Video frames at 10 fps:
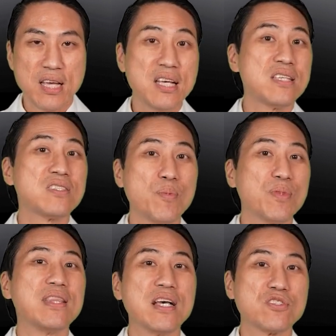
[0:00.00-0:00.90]
is
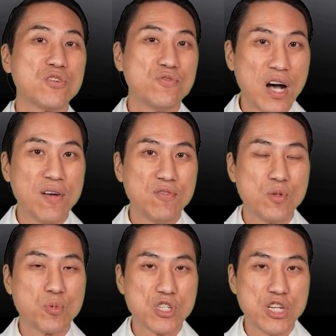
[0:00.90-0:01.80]
something that survived
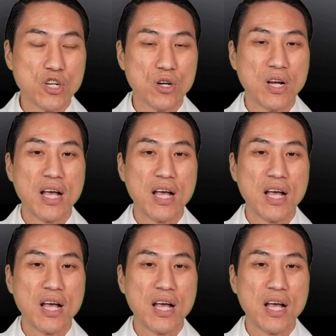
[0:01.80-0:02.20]
the procedure.